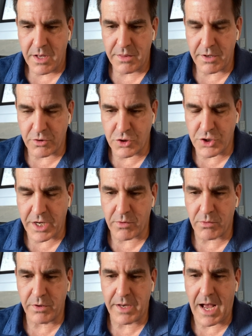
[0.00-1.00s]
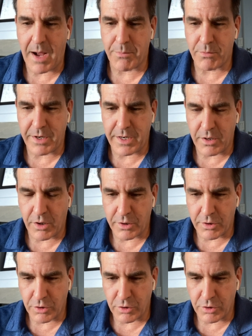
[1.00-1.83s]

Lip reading: They're generally operating on